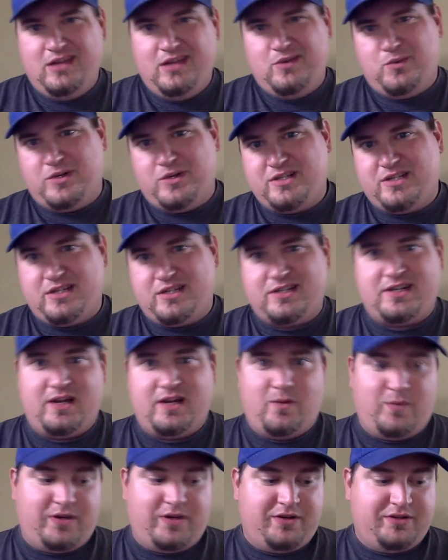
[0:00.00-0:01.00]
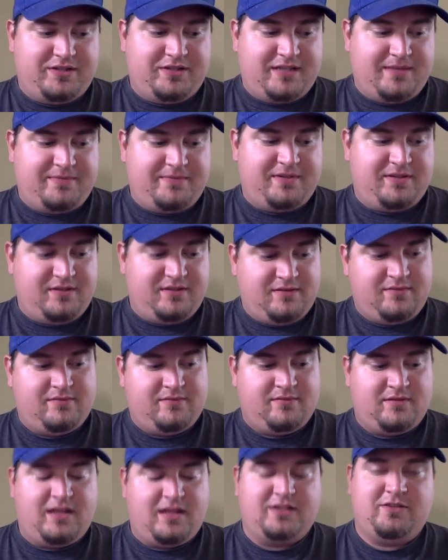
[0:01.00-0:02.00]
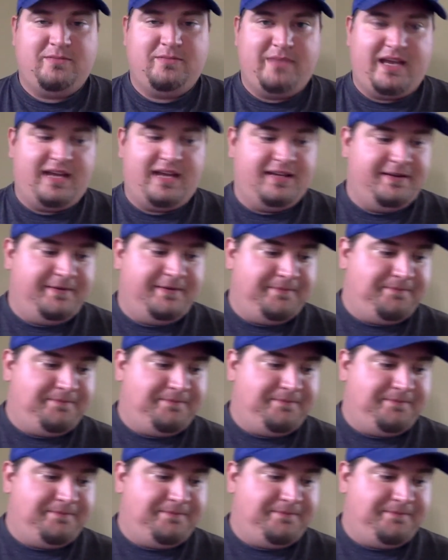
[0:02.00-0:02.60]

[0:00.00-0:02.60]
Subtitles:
one touchdown, one interception. Not too bad.